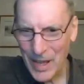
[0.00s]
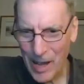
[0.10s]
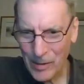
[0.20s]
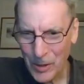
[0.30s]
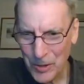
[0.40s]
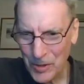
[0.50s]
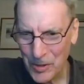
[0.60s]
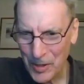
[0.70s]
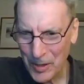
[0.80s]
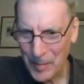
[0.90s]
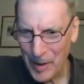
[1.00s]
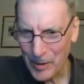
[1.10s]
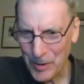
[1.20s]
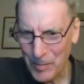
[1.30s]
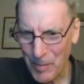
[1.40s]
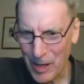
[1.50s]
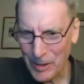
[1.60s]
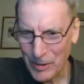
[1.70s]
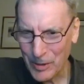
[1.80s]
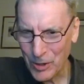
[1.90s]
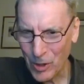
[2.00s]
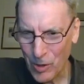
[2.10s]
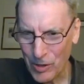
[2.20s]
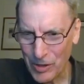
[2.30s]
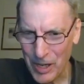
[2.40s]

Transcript: How closely do you think parents should monitor so-called